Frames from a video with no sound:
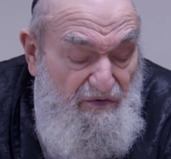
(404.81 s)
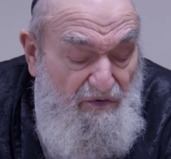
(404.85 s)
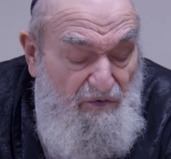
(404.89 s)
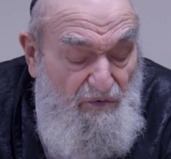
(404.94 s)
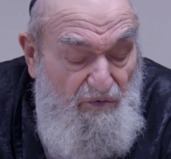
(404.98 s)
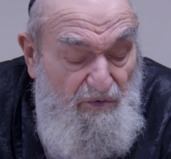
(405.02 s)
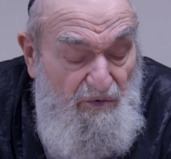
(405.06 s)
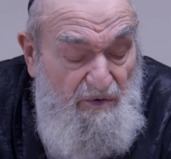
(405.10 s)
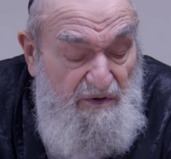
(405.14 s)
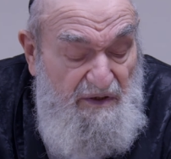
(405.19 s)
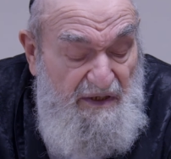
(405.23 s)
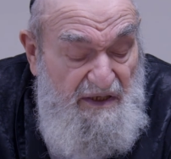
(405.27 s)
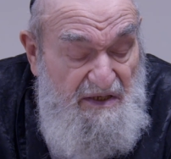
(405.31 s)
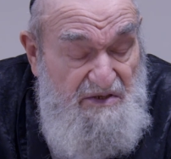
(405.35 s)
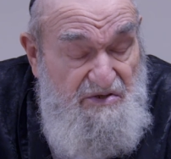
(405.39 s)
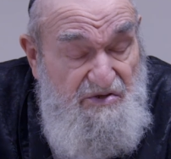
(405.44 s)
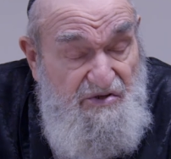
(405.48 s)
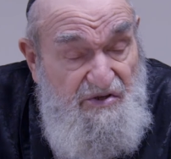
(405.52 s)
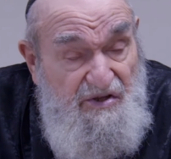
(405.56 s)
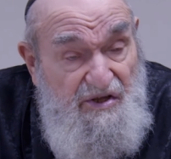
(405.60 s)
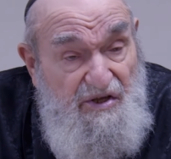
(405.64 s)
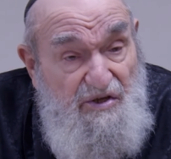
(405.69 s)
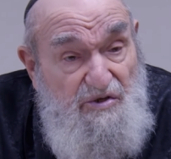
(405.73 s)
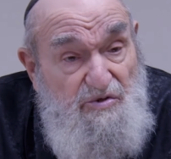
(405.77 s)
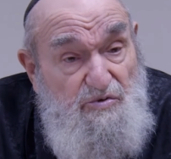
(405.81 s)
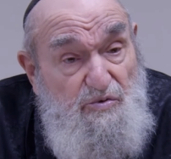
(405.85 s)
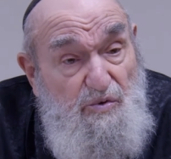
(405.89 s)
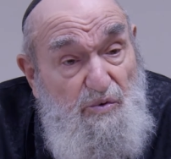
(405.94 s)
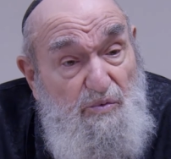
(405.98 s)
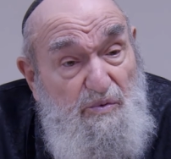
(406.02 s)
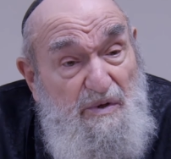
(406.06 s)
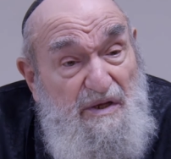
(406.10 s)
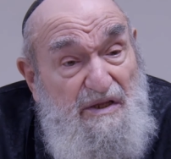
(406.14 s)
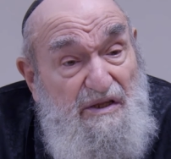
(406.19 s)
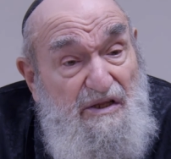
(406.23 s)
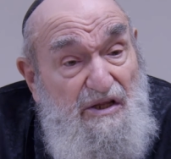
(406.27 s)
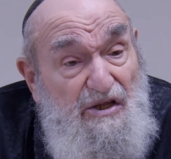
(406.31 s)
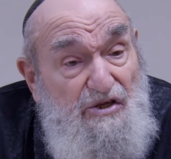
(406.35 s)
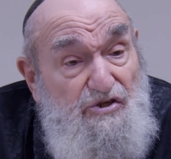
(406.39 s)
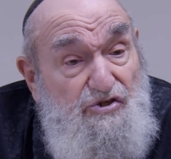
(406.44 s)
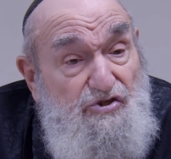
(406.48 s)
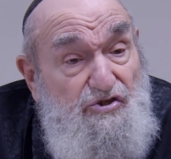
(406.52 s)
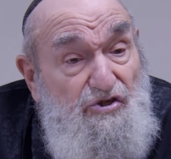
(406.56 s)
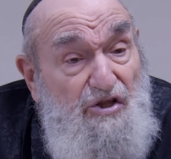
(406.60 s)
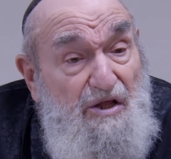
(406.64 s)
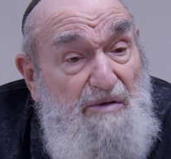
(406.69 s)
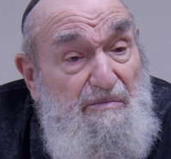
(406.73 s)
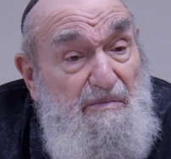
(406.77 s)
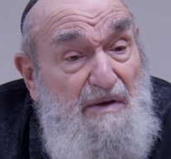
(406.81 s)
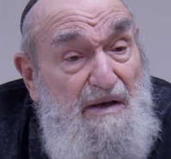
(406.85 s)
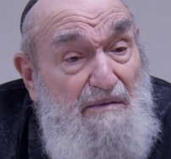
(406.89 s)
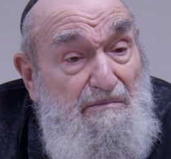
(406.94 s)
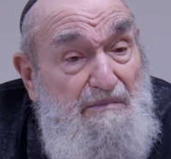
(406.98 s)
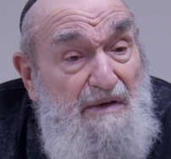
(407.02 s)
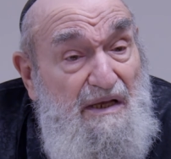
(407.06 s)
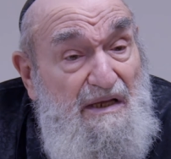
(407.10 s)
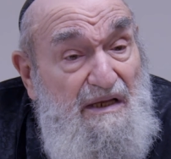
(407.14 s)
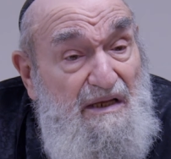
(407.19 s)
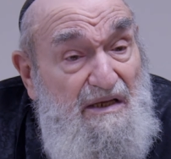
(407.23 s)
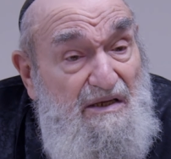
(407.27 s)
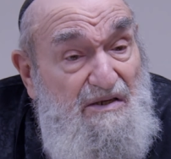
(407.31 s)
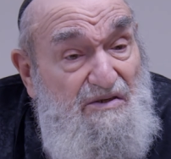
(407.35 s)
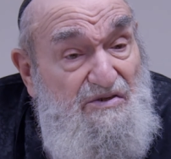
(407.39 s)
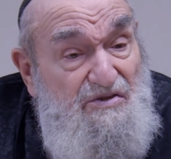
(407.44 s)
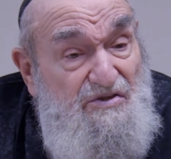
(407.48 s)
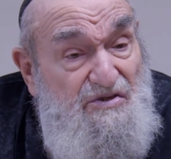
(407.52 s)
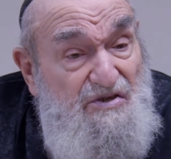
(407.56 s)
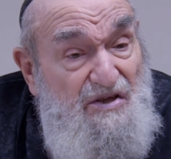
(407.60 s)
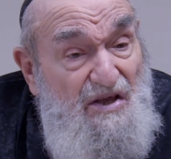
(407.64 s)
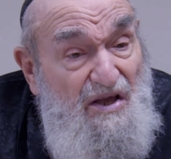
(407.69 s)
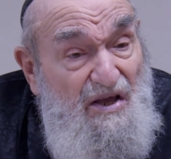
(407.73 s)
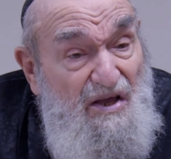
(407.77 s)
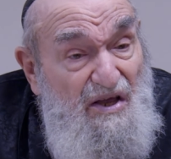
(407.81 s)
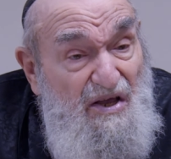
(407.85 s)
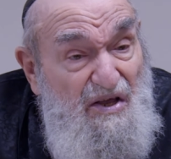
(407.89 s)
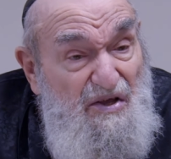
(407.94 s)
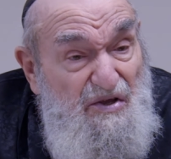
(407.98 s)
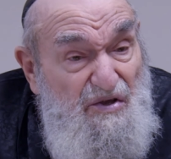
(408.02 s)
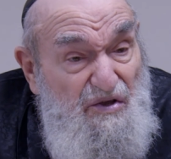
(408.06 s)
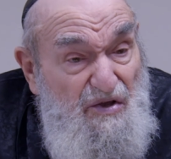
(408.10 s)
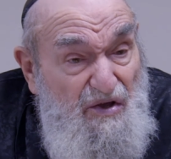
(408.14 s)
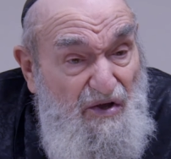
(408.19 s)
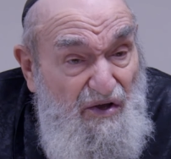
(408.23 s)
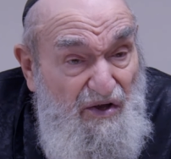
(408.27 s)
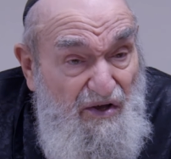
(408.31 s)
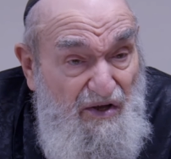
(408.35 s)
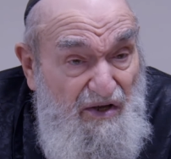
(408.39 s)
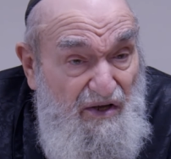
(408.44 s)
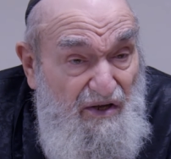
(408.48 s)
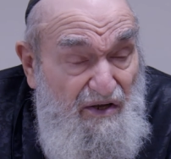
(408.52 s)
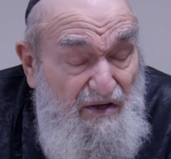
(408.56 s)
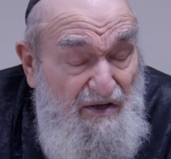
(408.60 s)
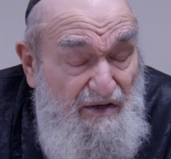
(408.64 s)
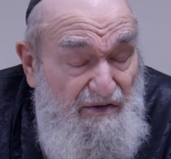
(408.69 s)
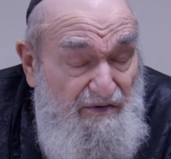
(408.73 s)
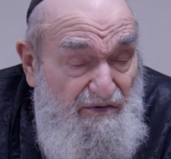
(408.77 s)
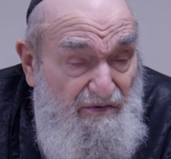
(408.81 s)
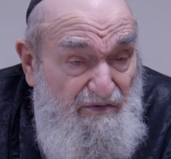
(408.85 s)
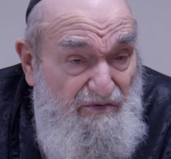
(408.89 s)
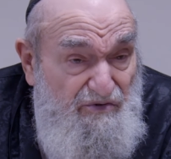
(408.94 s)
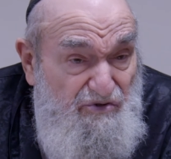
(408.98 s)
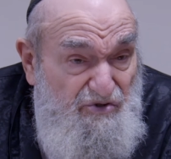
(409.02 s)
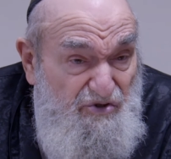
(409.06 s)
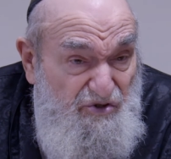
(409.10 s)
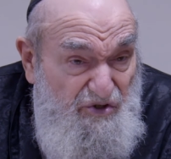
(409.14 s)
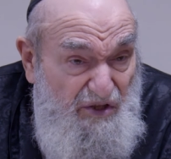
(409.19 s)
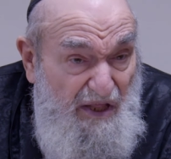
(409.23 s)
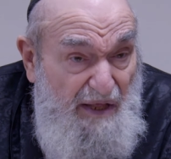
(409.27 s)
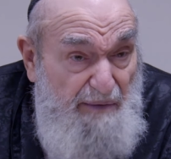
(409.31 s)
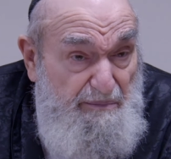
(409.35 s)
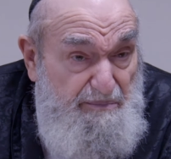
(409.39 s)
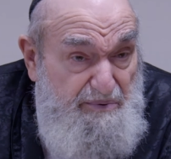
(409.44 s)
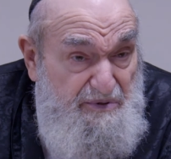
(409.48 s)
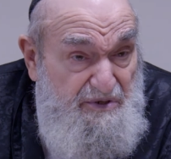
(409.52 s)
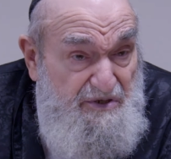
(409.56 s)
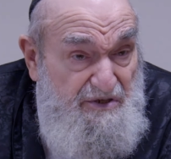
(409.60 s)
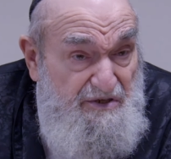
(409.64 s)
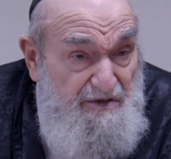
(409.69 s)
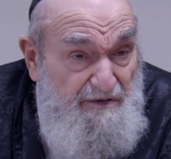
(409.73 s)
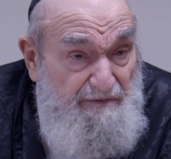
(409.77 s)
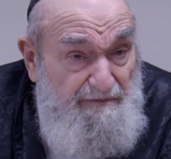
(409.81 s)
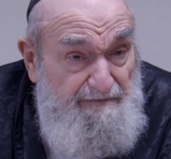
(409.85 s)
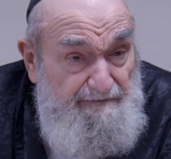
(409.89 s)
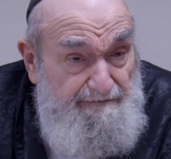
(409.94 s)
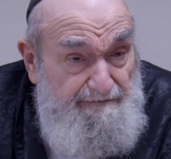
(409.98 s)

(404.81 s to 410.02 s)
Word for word: all these things were written on Shlomo Melech's uh, um, steps.